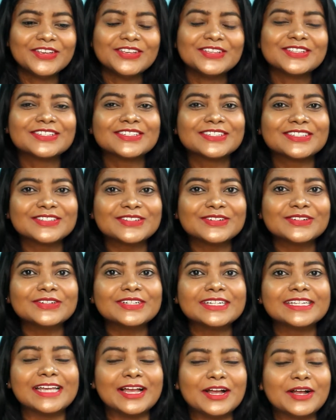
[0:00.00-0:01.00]
So
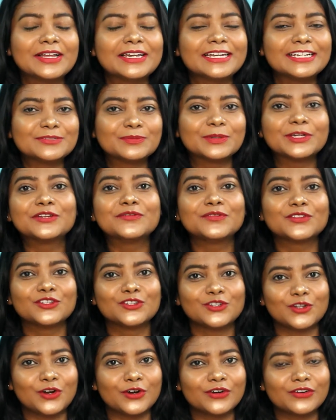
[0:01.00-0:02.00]
yeah, let's begin with
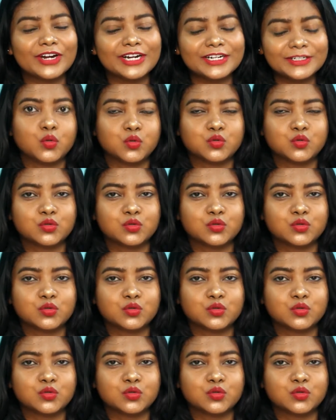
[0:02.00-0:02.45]
the thought, right?